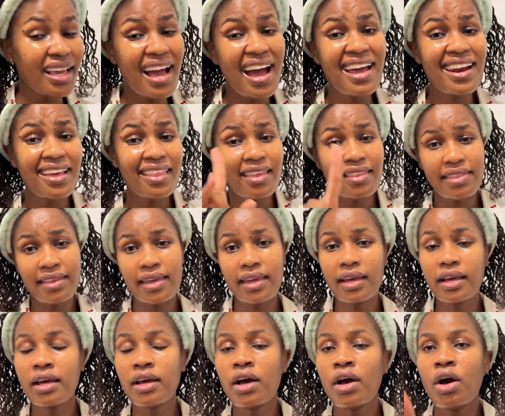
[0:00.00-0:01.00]
Another
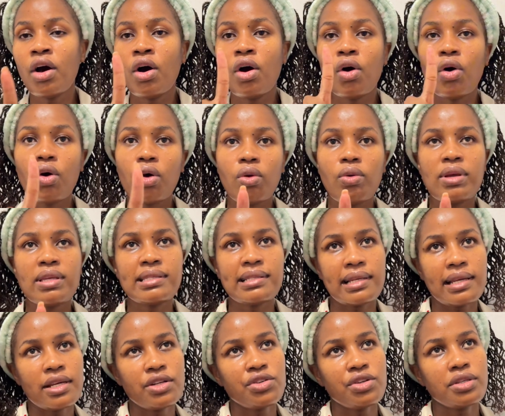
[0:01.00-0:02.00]
thing, always
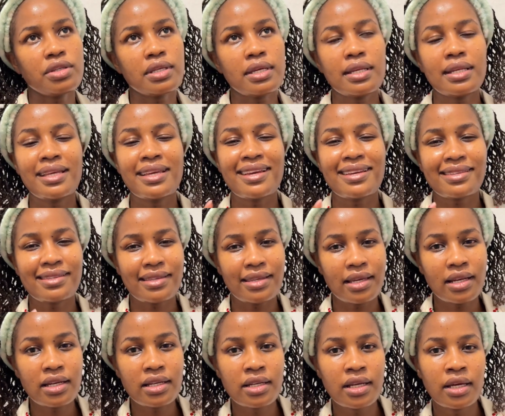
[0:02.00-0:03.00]
let your skincare
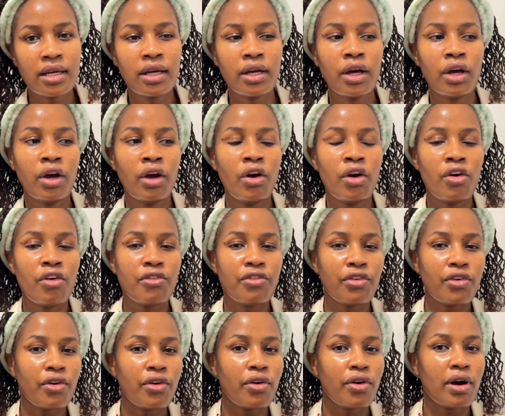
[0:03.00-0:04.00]
sit
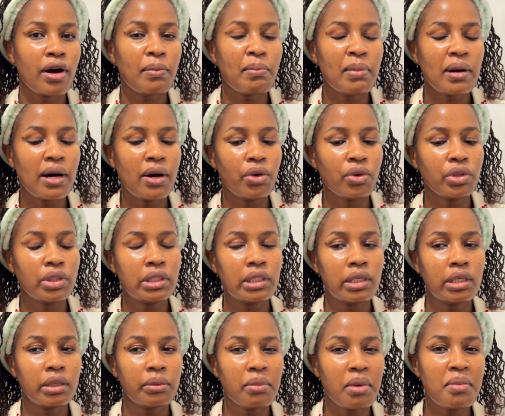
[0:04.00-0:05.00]
for about
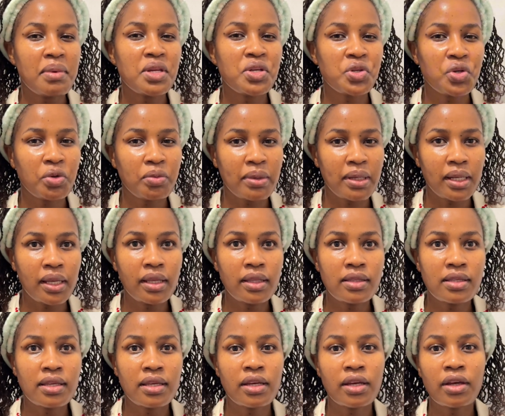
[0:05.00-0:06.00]
maybe 2
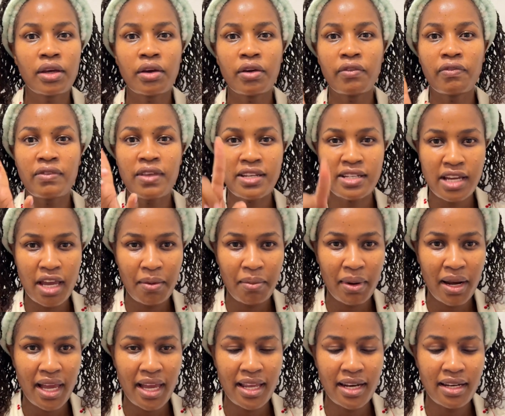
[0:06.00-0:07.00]
minutes. The
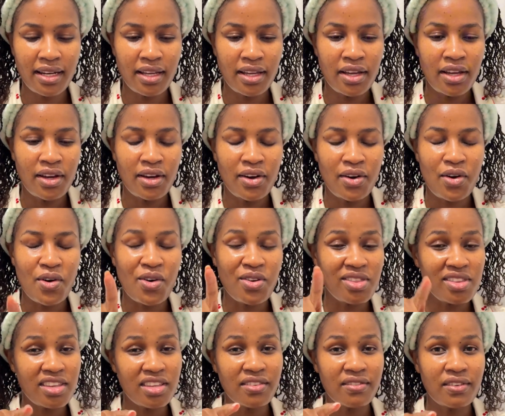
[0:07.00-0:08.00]
timeline
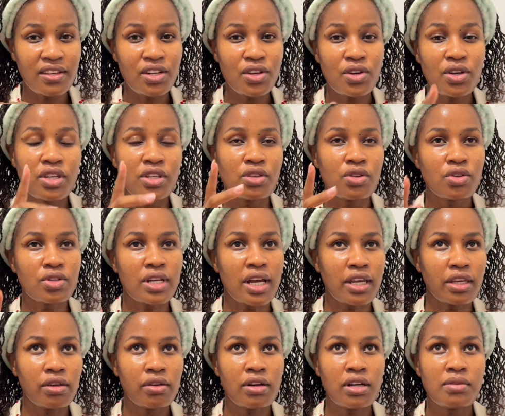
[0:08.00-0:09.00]
on this video is not
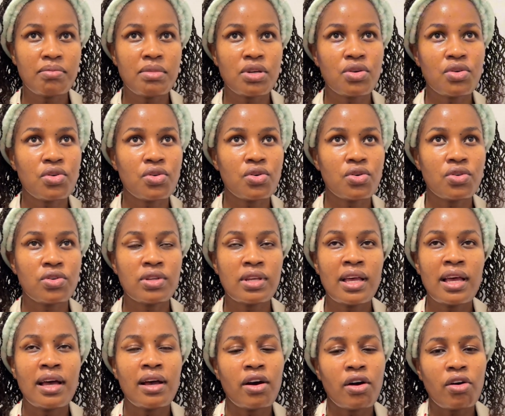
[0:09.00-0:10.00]
accurate because
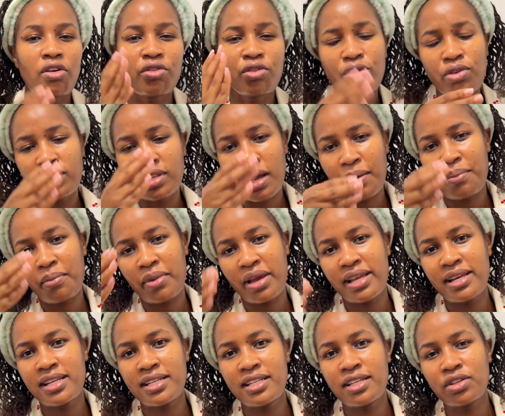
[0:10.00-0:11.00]
of course I'm
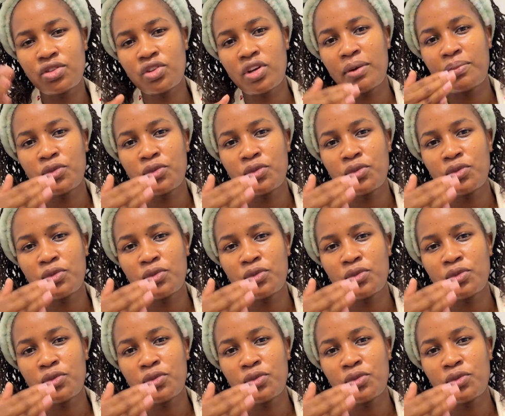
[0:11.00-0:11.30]
editing, so